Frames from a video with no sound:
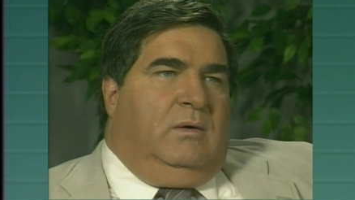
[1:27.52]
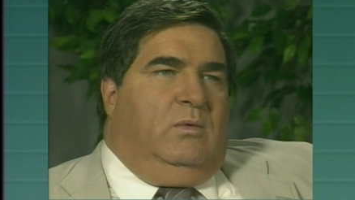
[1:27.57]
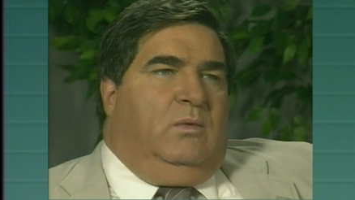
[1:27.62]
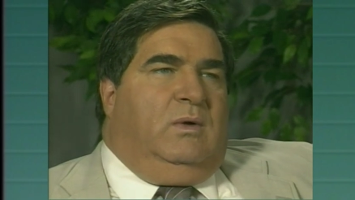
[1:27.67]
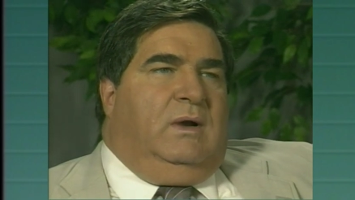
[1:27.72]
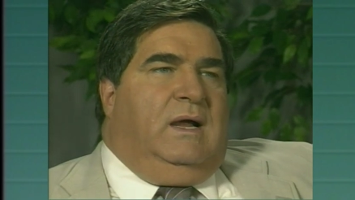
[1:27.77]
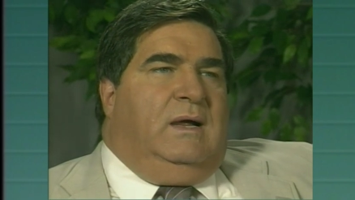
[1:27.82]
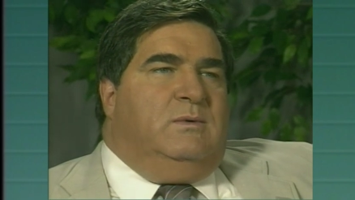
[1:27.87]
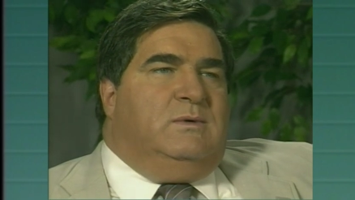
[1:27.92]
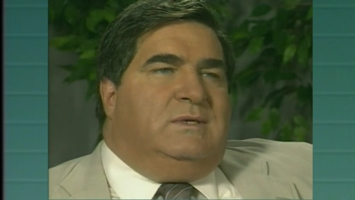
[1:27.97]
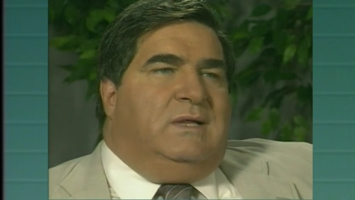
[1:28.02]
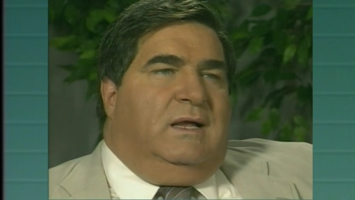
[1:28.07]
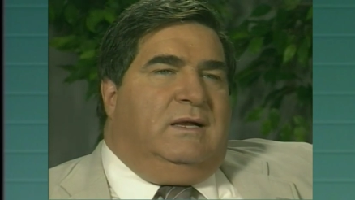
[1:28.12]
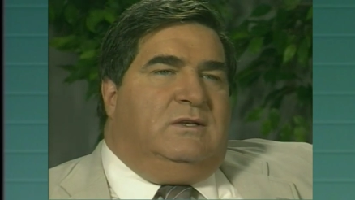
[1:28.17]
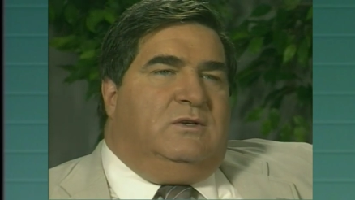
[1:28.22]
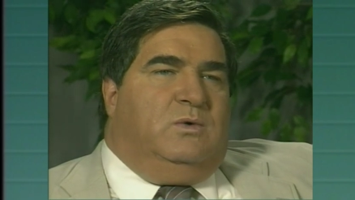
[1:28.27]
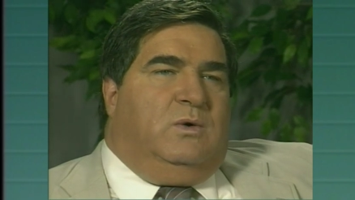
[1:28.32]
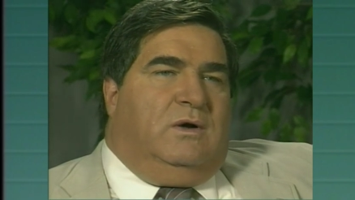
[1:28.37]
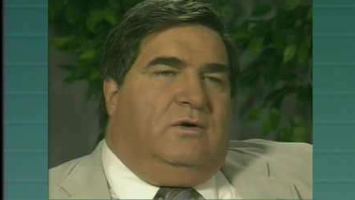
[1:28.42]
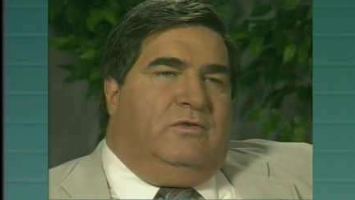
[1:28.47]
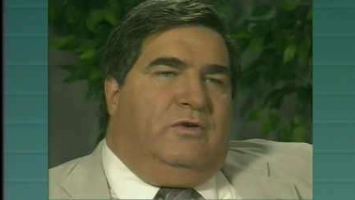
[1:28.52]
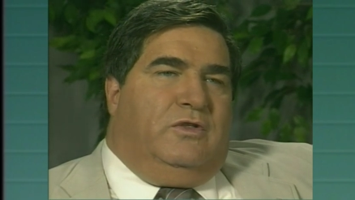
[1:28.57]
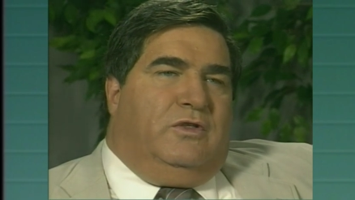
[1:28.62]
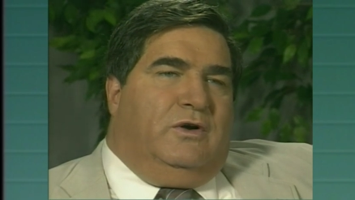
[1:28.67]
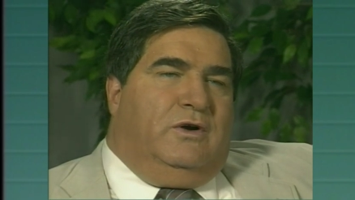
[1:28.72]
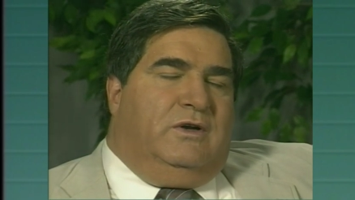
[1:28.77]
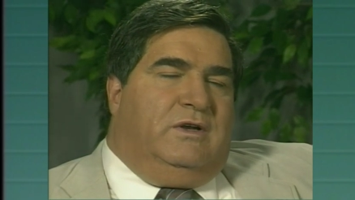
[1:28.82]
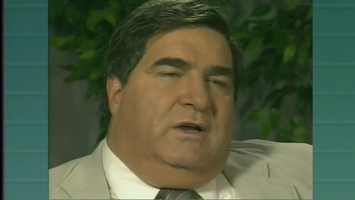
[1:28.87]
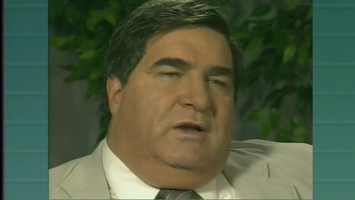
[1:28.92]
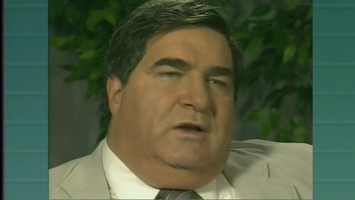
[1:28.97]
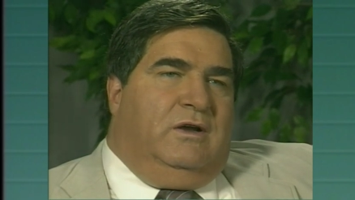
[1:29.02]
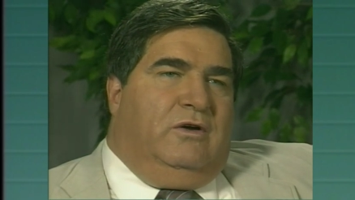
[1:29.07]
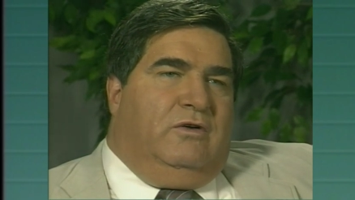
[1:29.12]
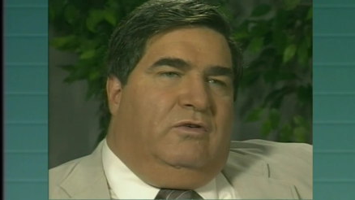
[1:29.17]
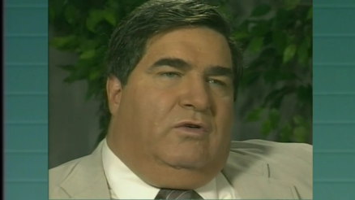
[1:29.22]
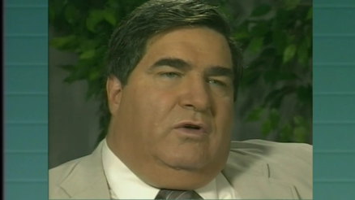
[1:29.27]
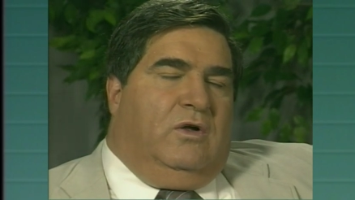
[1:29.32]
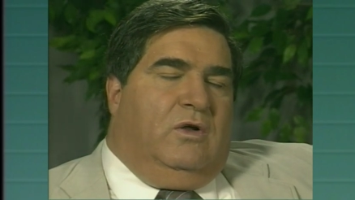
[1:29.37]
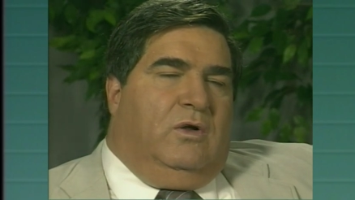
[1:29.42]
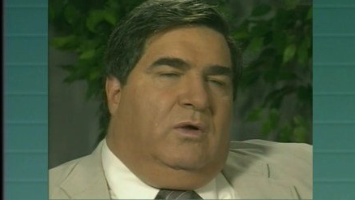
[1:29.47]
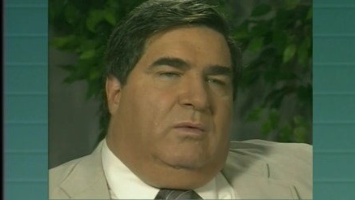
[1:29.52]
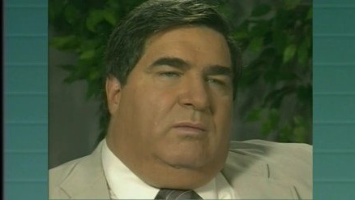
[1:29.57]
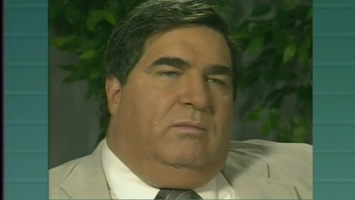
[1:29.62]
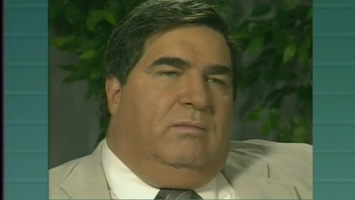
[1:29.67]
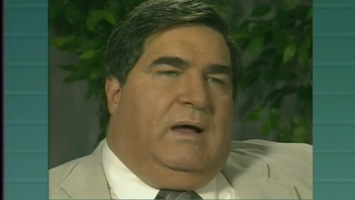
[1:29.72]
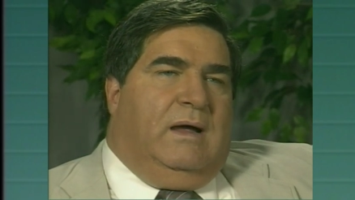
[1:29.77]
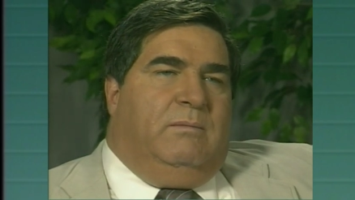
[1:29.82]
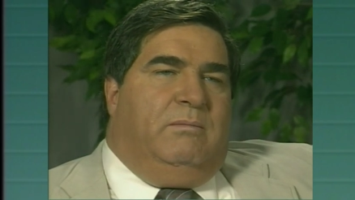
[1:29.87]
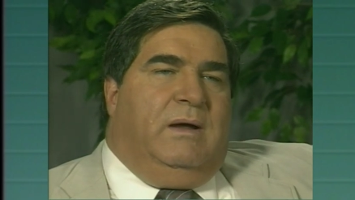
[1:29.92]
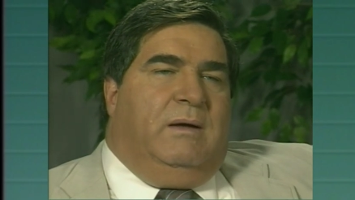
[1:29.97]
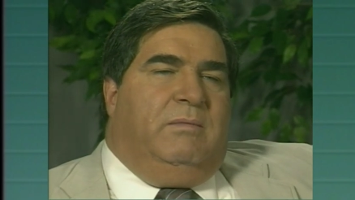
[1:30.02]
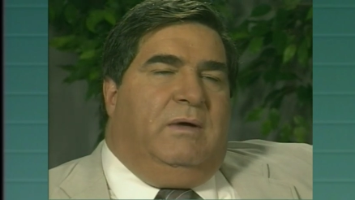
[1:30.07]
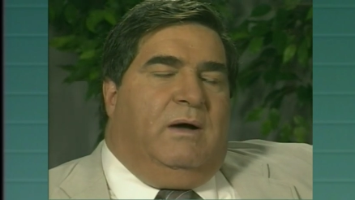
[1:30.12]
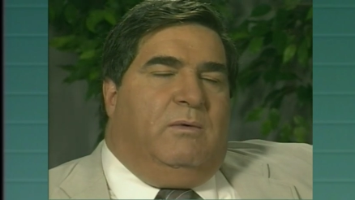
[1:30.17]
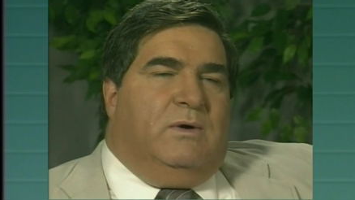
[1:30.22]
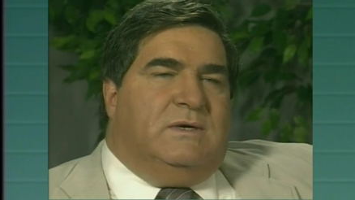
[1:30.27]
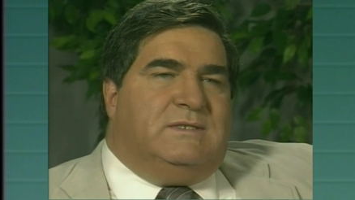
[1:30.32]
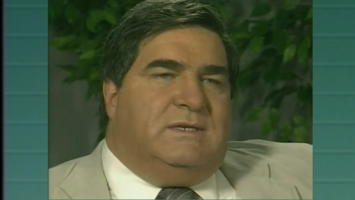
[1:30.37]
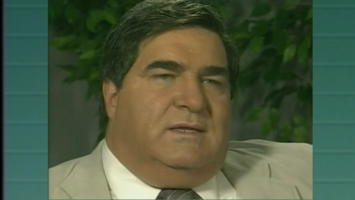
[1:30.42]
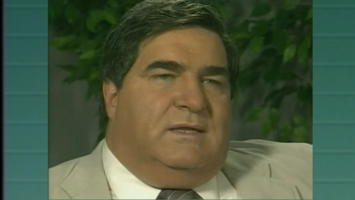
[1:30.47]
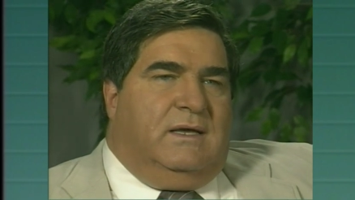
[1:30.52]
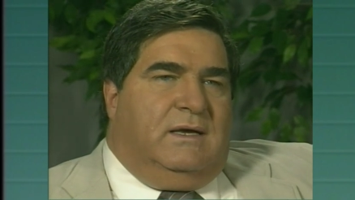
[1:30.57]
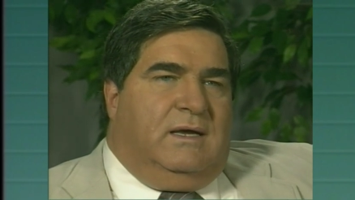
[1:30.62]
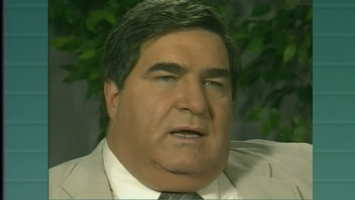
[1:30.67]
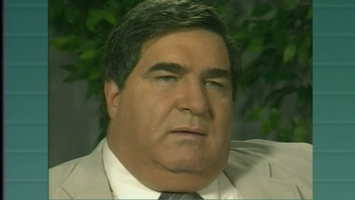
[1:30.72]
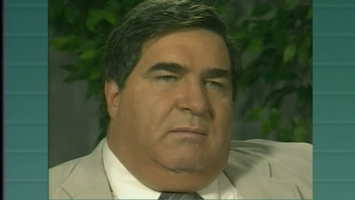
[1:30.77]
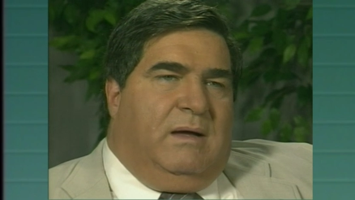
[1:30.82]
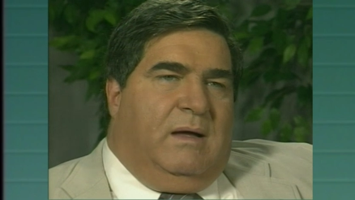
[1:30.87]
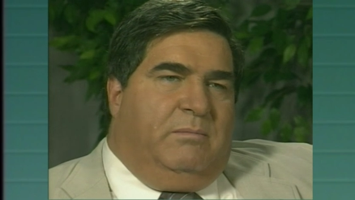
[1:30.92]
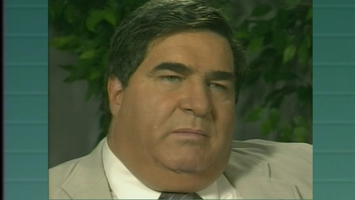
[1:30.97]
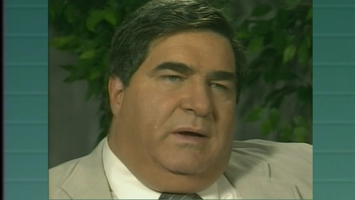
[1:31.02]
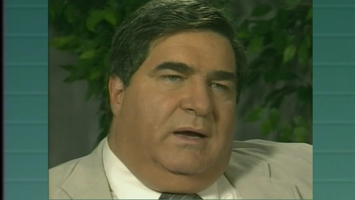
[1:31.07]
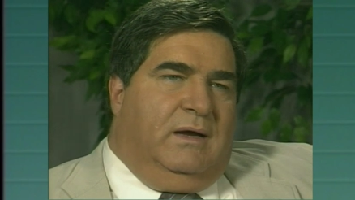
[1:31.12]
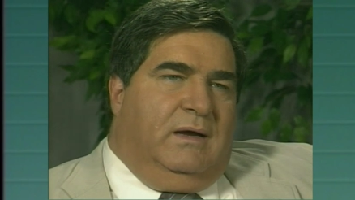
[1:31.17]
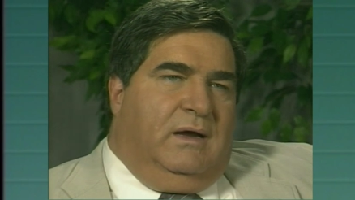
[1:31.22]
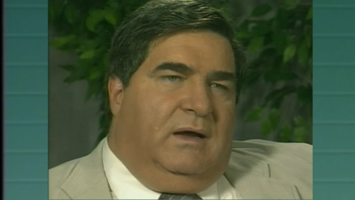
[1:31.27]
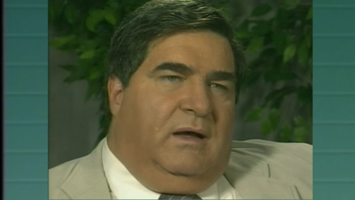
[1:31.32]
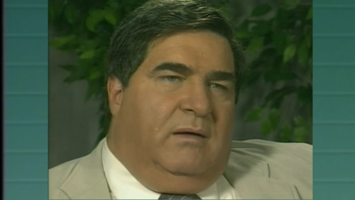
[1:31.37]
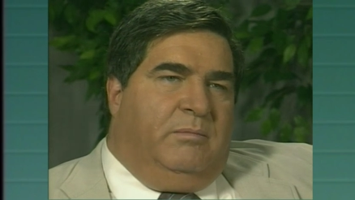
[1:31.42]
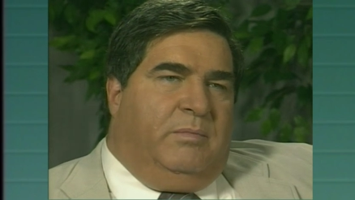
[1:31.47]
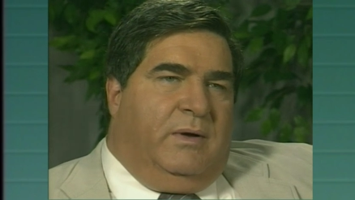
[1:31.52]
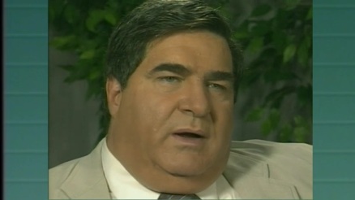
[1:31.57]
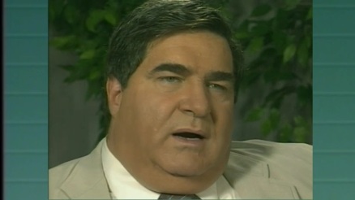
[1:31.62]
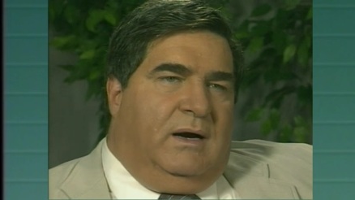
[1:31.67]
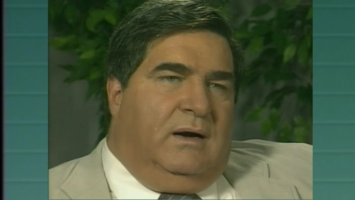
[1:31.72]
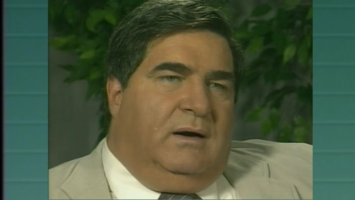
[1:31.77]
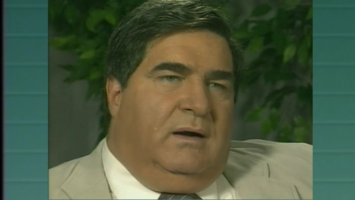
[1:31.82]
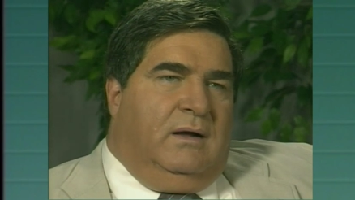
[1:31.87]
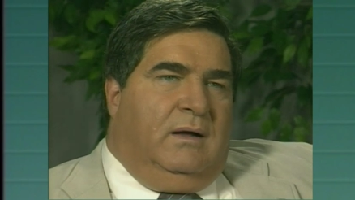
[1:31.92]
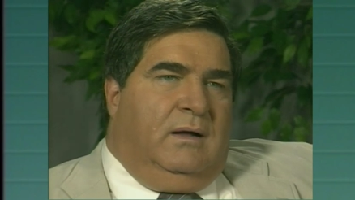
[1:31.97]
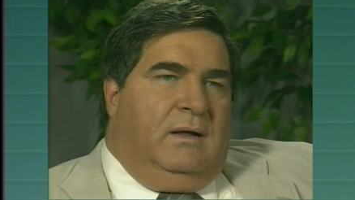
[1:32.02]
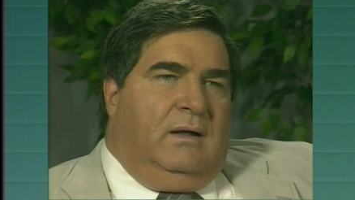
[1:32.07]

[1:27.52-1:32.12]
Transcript: When I was like 12 or 13 years old, maybe I wasn't thinking about being the umpire,